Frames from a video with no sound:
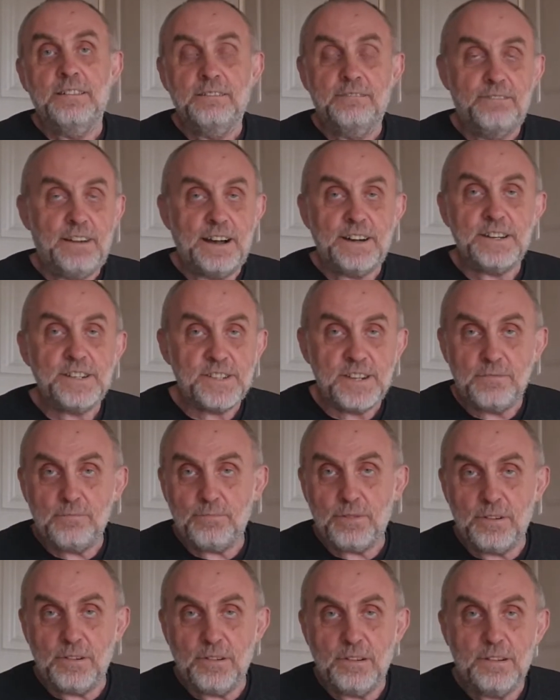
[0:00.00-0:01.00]
Very
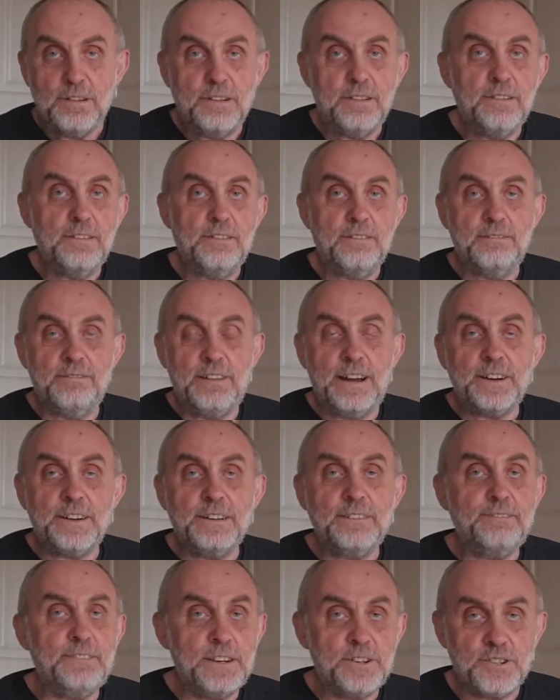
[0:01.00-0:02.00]
simple, very
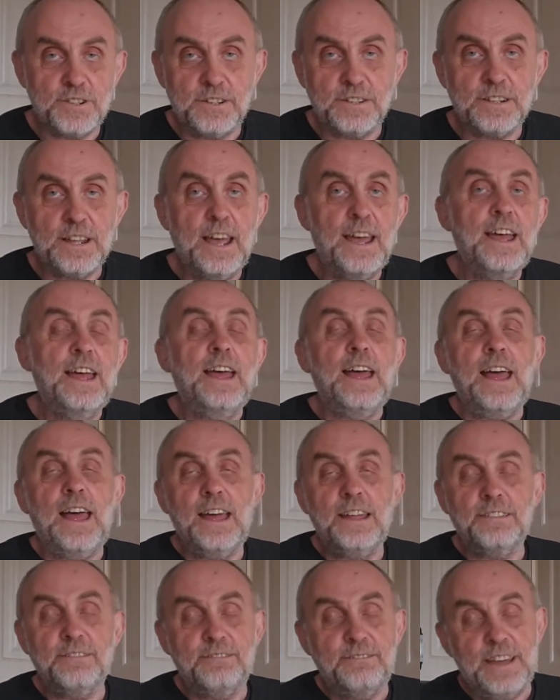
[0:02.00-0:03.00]
efficient,
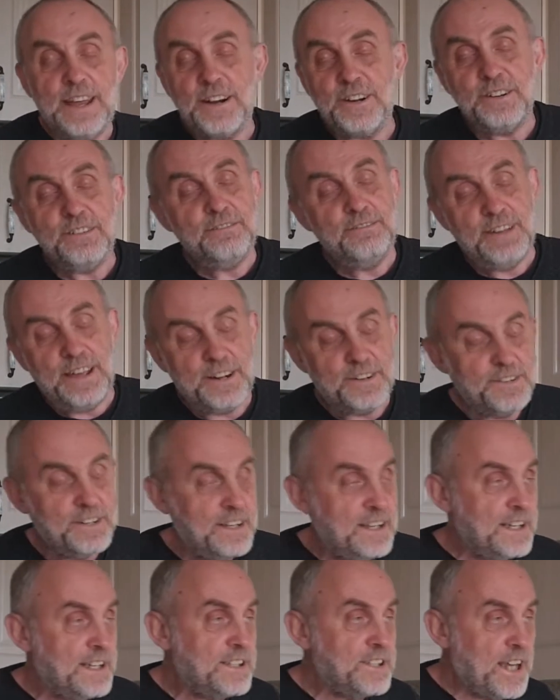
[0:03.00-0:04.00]
and very, very
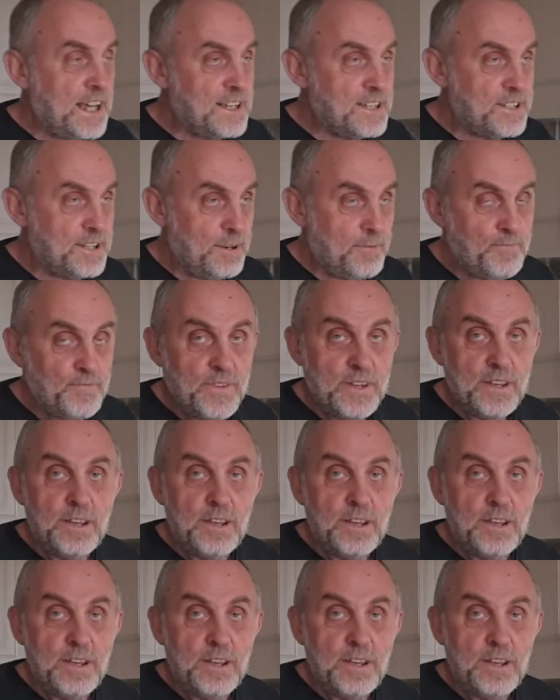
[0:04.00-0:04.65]
tasty.